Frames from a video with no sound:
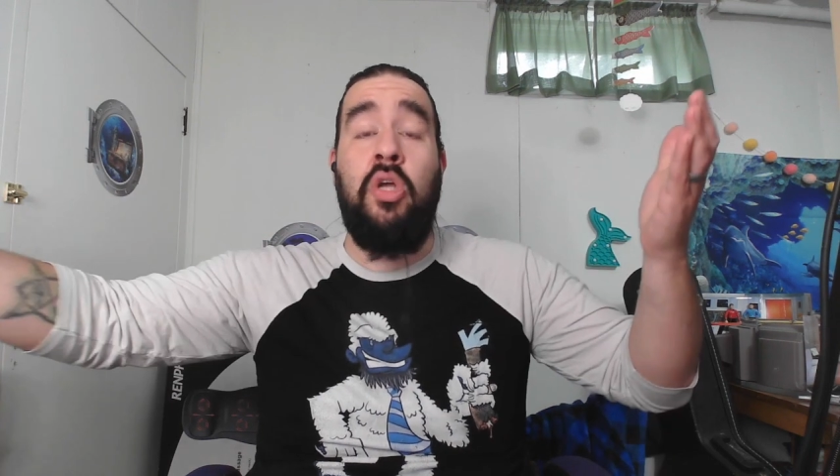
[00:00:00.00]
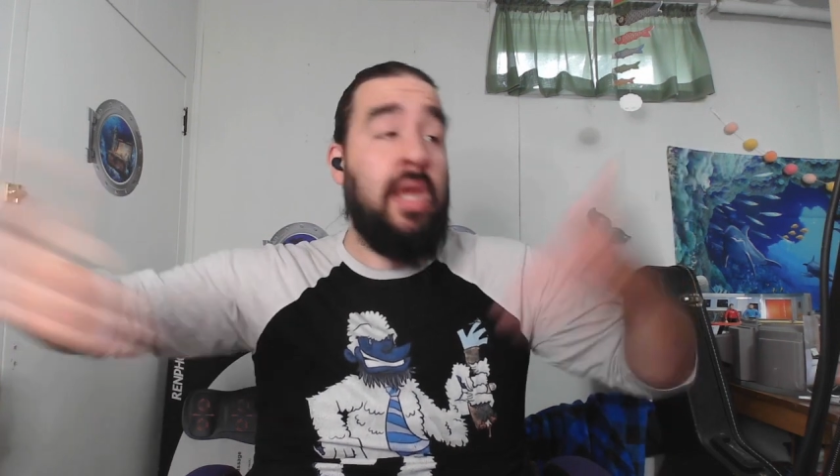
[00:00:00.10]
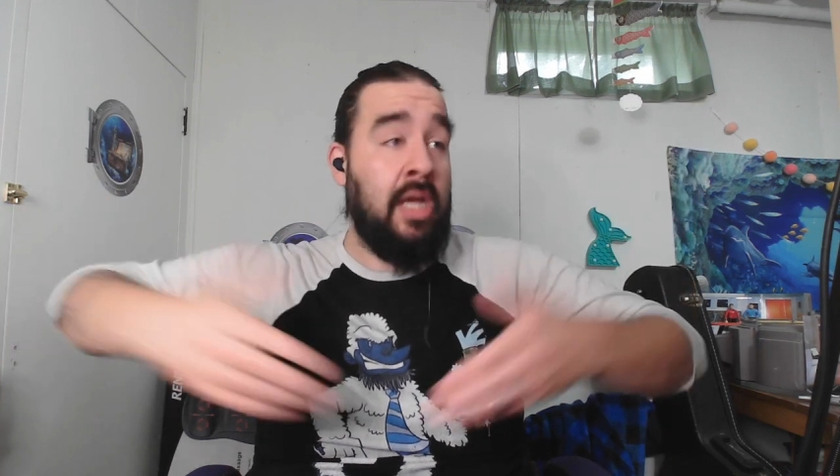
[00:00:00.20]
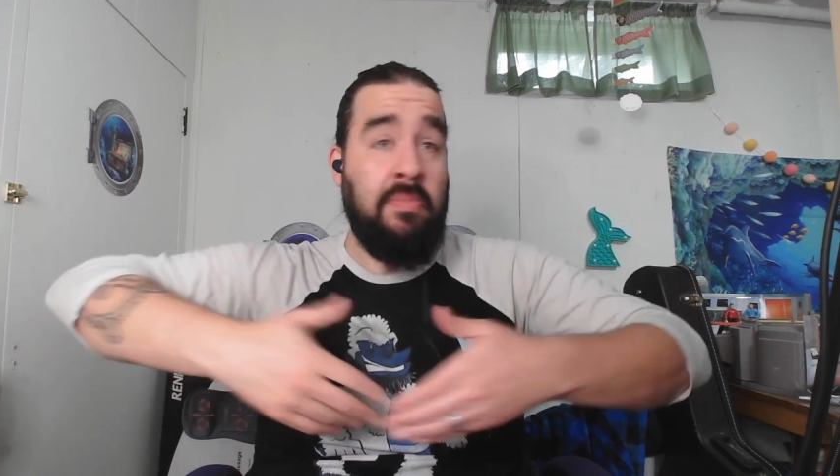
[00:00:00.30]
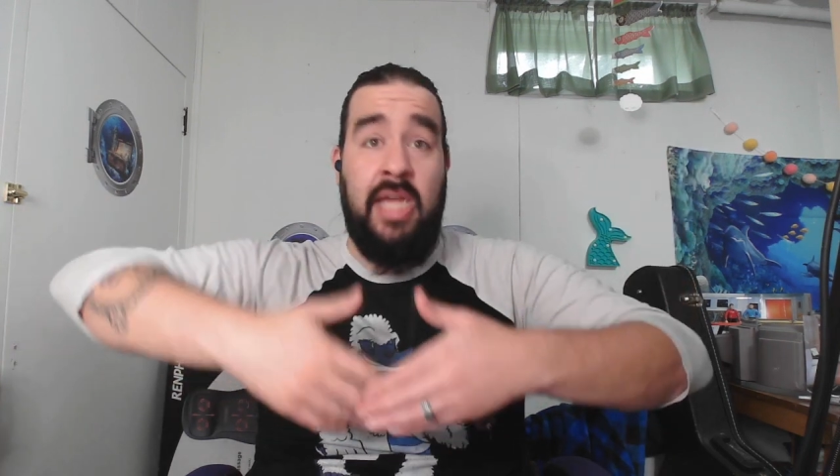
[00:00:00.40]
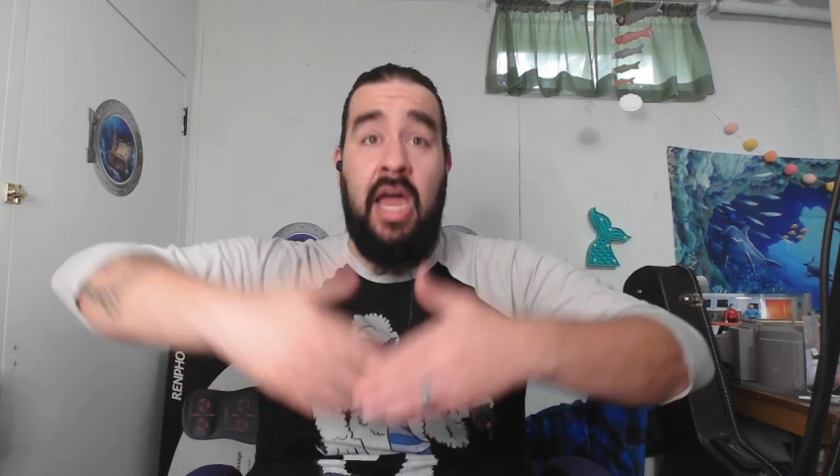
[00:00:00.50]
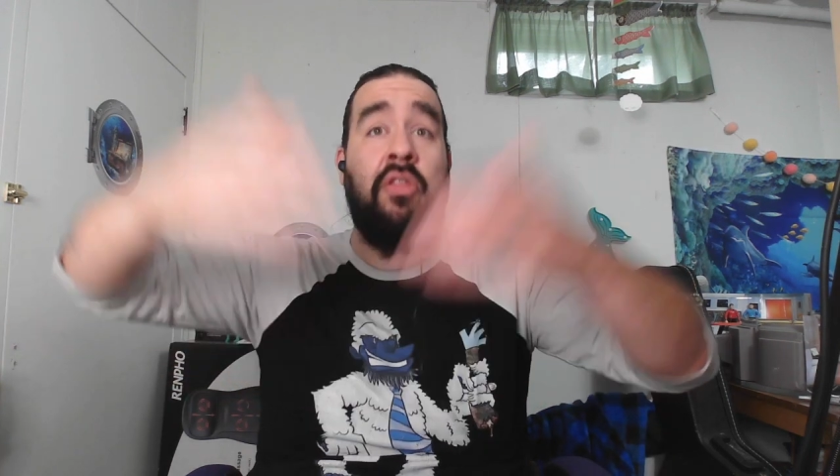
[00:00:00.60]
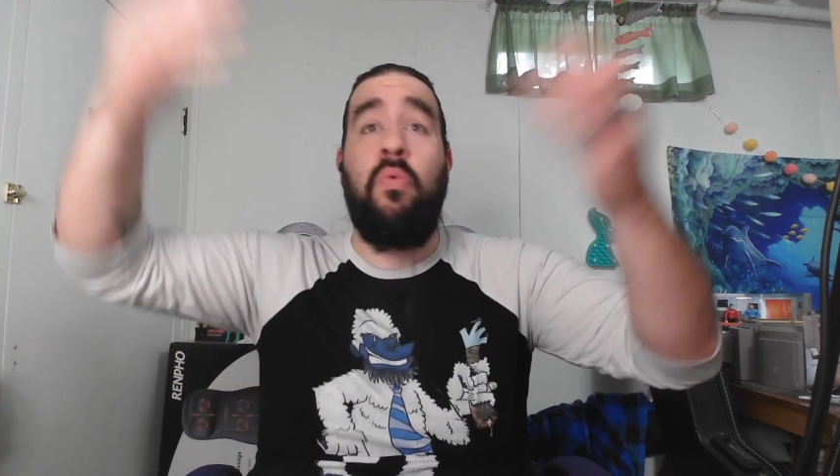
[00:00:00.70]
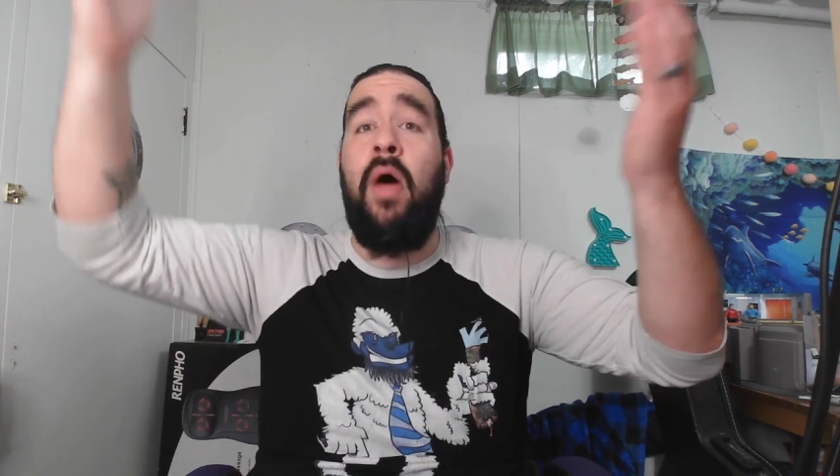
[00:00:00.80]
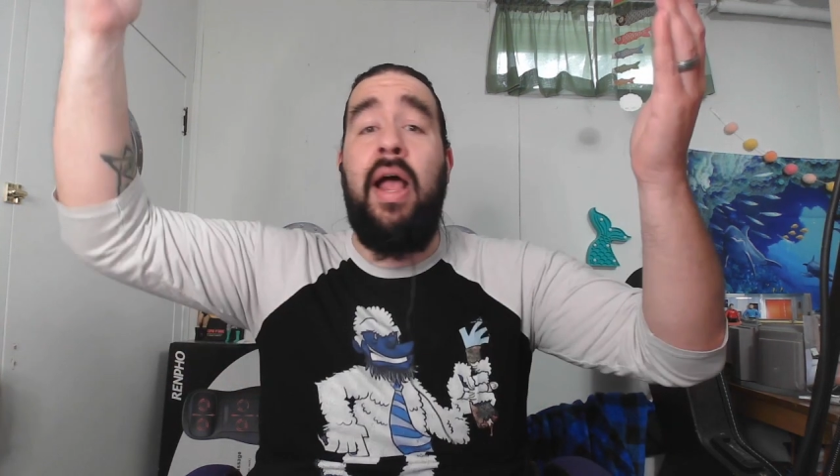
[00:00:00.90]
He comes out of
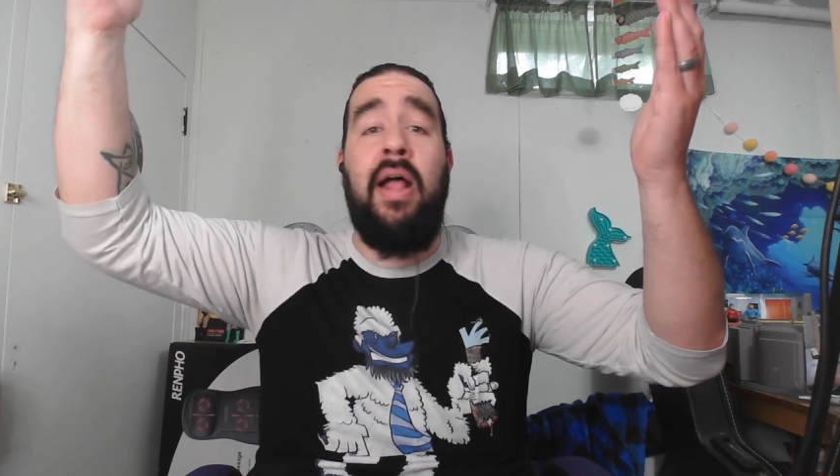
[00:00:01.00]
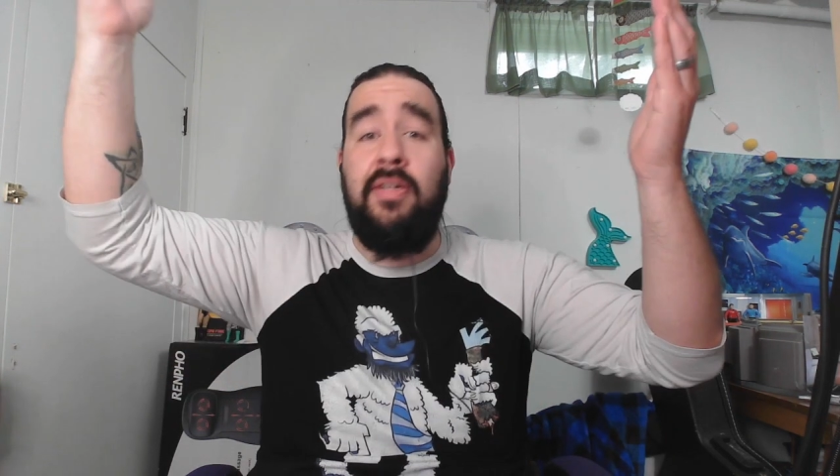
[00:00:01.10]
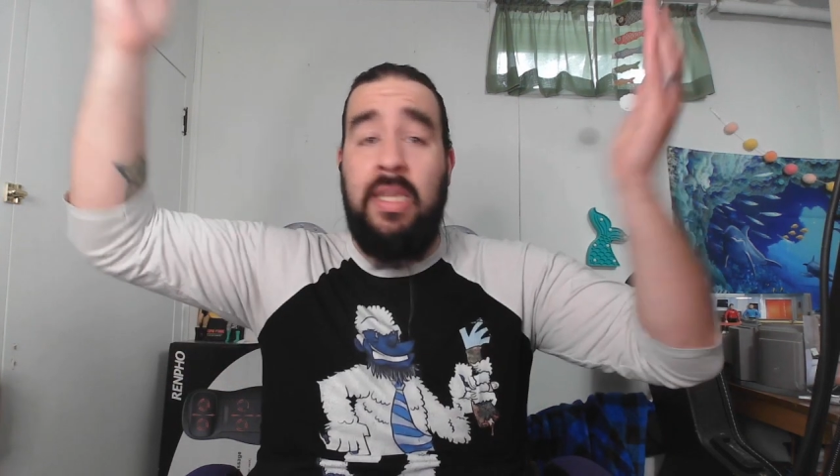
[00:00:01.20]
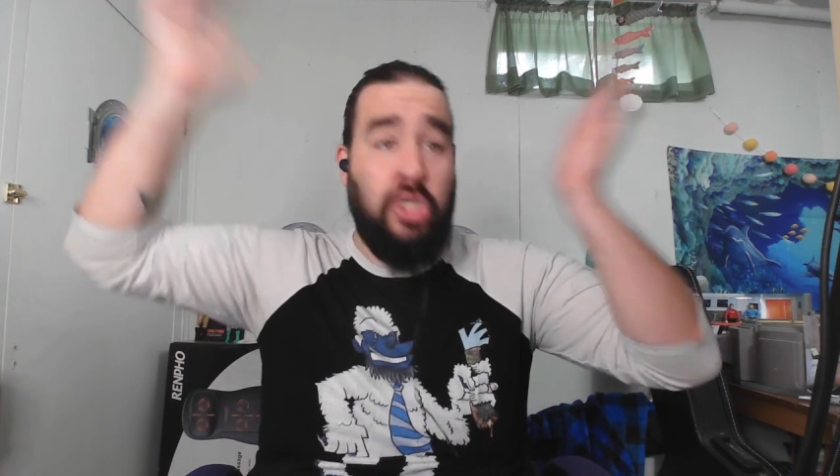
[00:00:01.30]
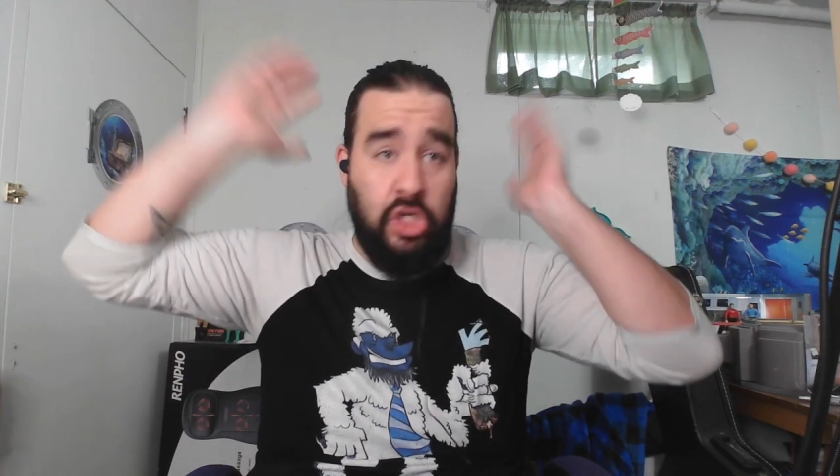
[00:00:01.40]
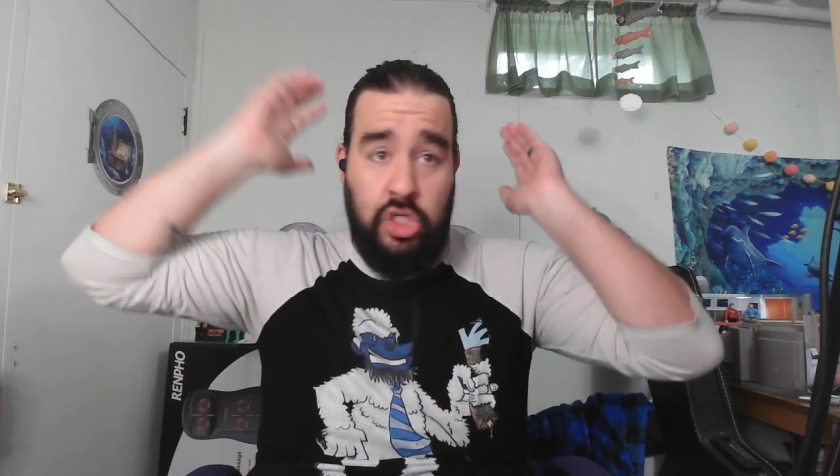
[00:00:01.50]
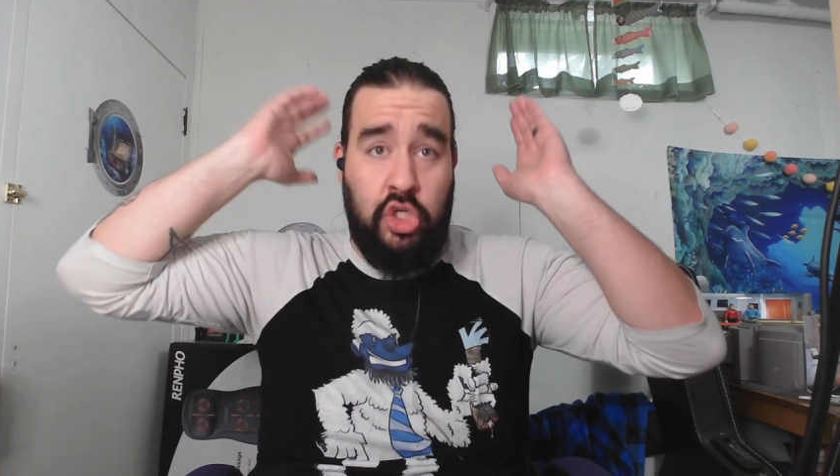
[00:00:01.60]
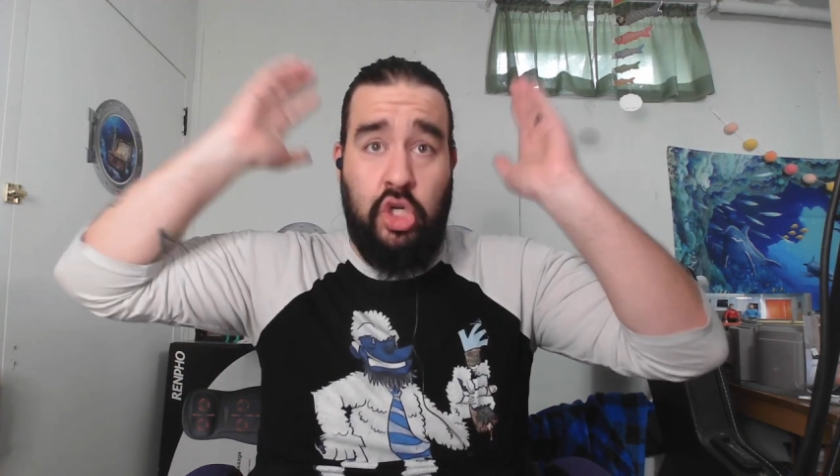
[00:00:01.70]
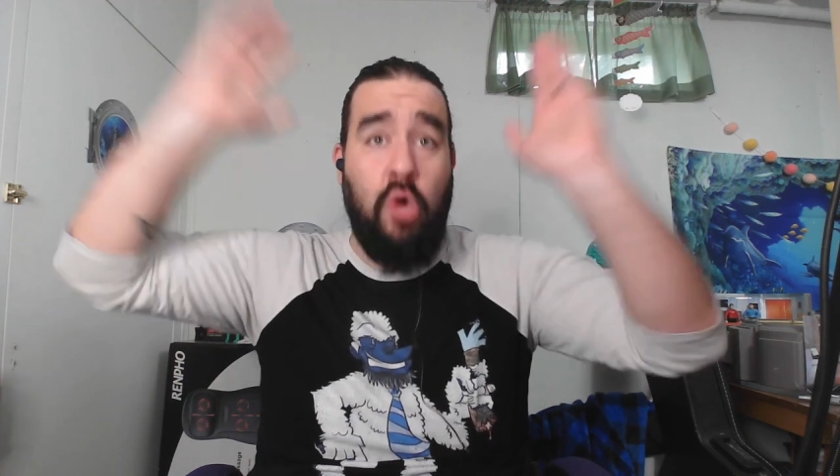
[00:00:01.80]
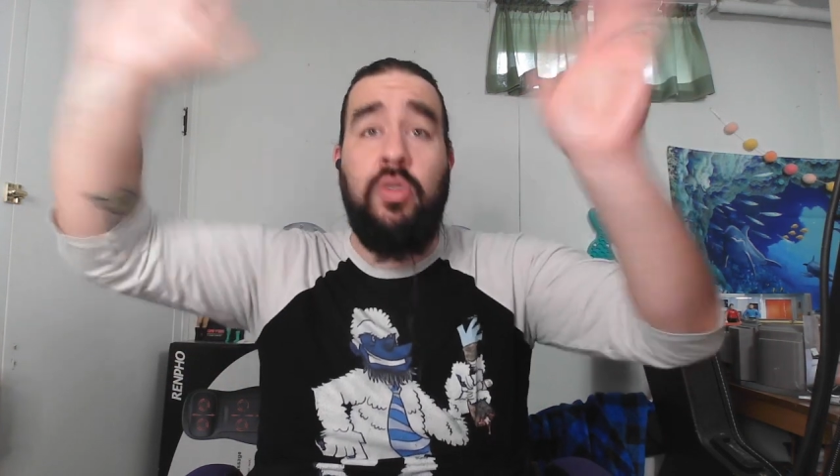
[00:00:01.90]
the wild and just
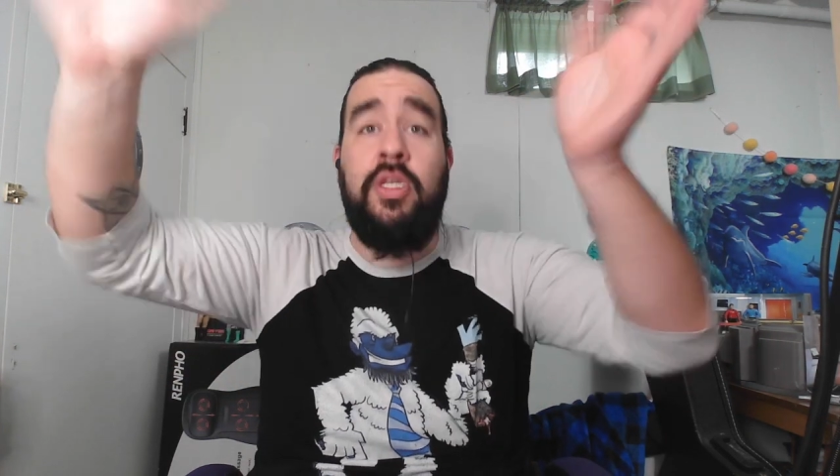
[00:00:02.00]
shows